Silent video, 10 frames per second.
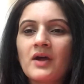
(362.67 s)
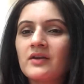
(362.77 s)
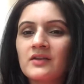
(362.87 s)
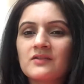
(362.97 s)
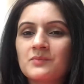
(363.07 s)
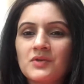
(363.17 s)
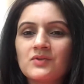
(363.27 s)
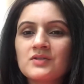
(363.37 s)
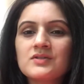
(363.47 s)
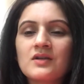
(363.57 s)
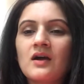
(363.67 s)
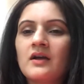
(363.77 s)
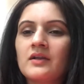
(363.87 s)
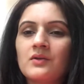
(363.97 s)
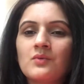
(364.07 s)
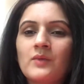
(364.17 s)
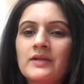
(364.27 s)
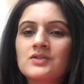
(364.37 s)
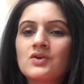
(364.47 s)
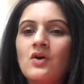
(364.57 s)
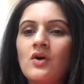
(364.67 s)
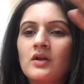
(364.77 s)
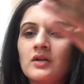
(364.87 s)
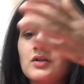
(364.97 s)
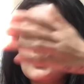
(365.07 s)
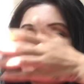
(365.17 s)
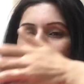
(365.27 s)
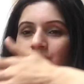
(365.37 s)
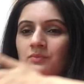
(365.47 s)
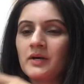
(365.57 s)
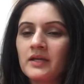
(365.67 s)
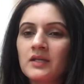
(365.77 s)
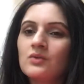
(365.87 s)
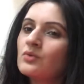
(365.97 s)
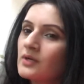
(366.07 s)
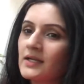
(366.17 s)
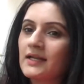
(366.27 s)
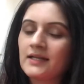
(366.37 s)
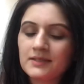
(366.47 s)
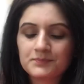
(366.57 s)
experience, I went on to buying an ukulele.